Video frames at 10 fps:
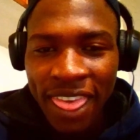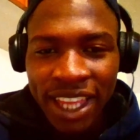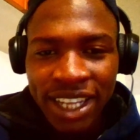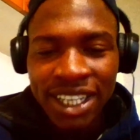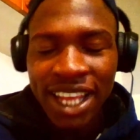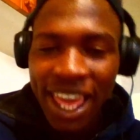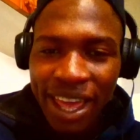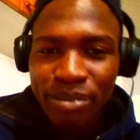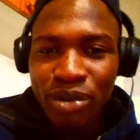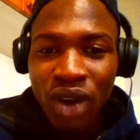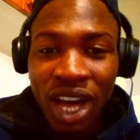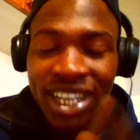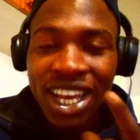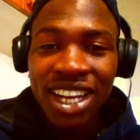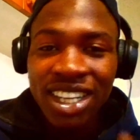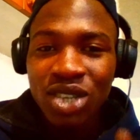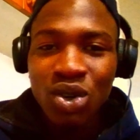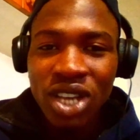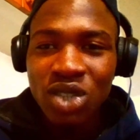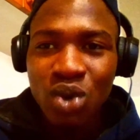damn, bro. And the
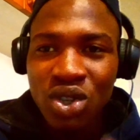US was the